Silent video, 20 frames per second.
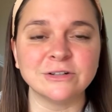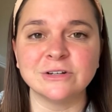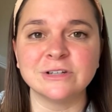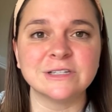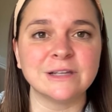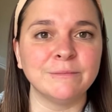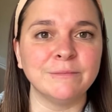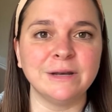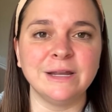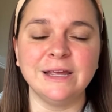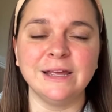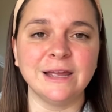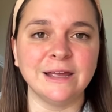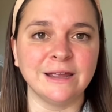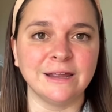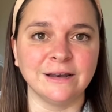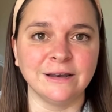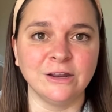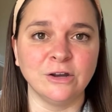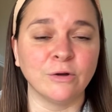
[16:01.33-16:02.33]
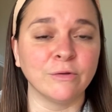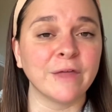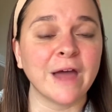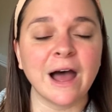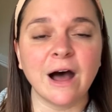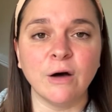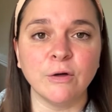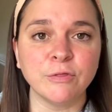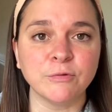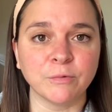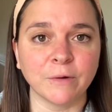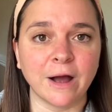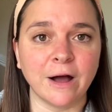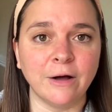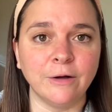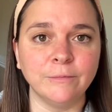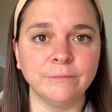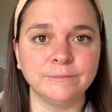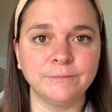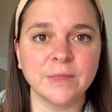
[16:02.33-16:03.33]
somebody in, the health
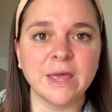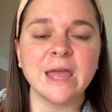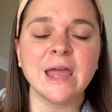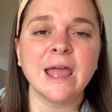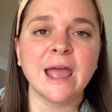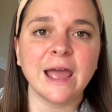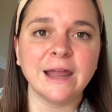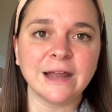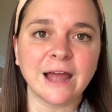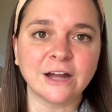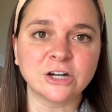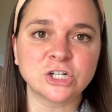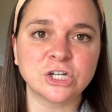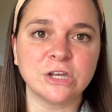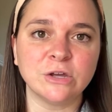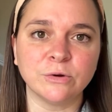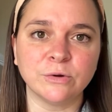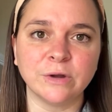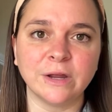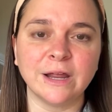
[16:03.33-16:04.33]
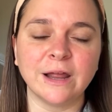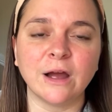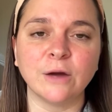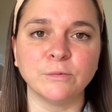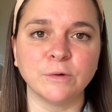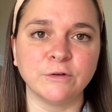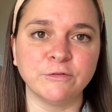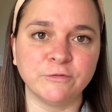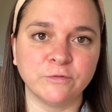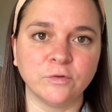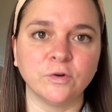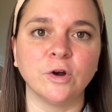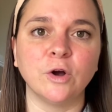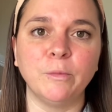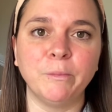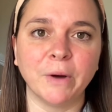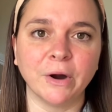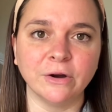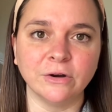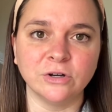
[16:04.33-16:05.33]
realm, and actually create a referral
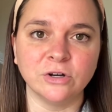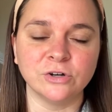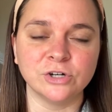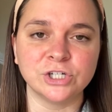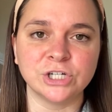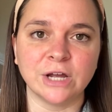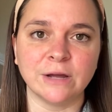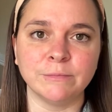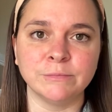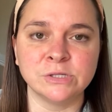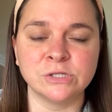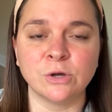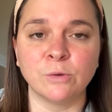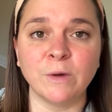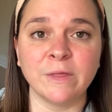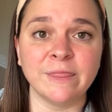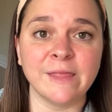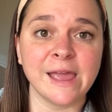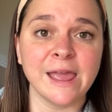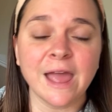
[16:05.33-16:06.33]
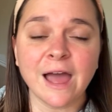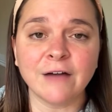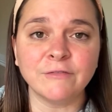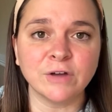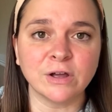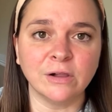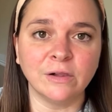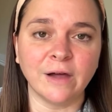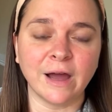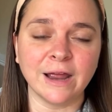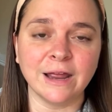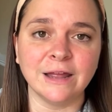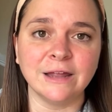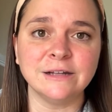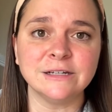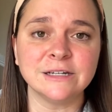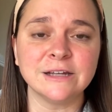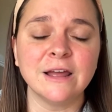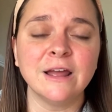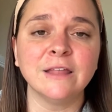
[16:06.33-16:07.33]
partnership. So when they have a client
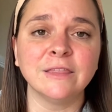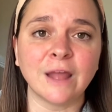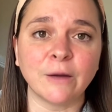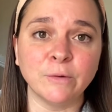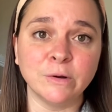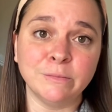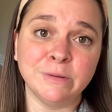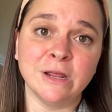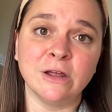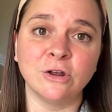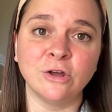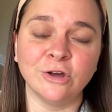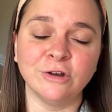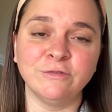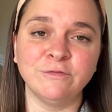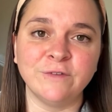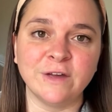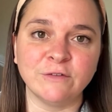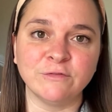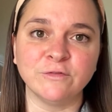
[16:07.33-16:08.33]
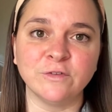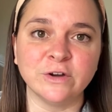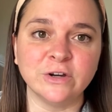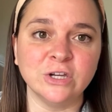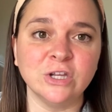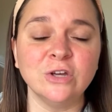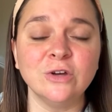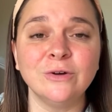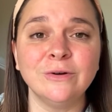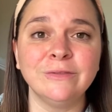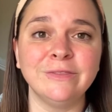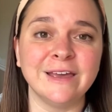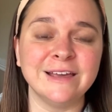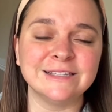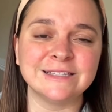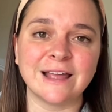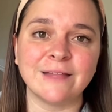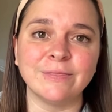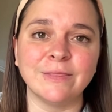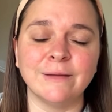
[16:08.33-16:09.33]
that would be a good fit for you, they
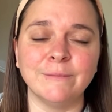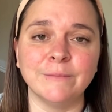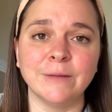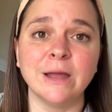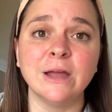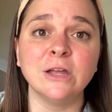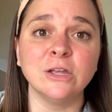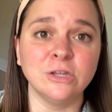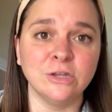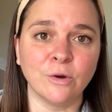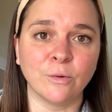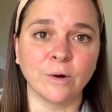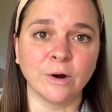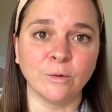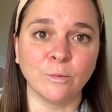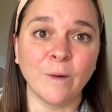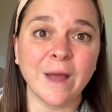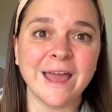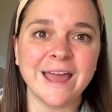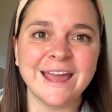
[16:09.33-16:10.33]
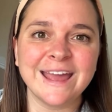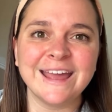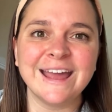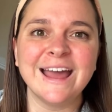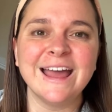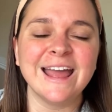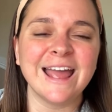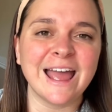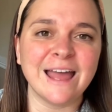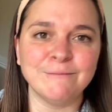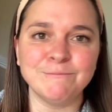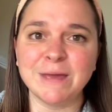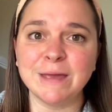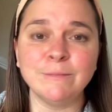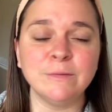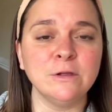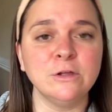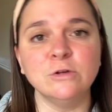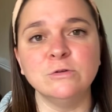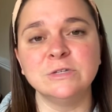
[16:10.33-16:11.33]
send them your way, and maybe
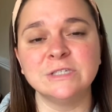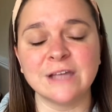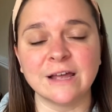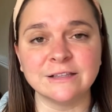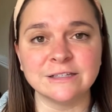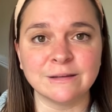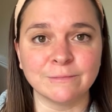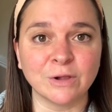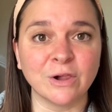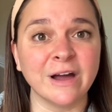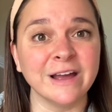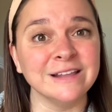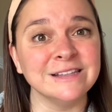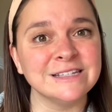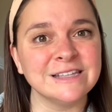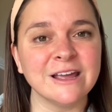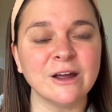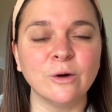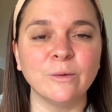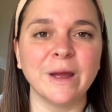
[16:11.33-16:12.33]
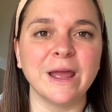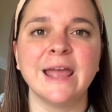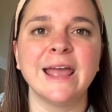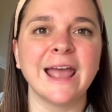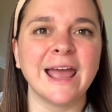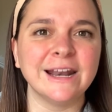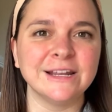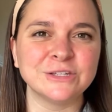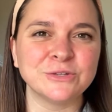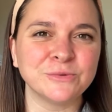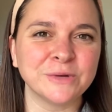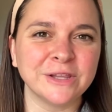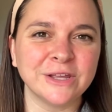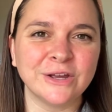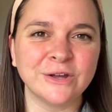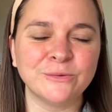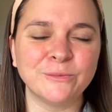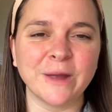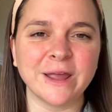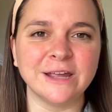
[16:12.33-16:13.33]
you send some clients their way. And it's a really good
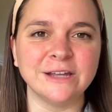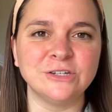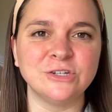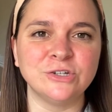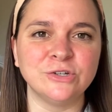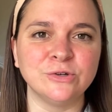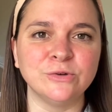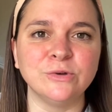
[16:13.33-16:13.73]
way to,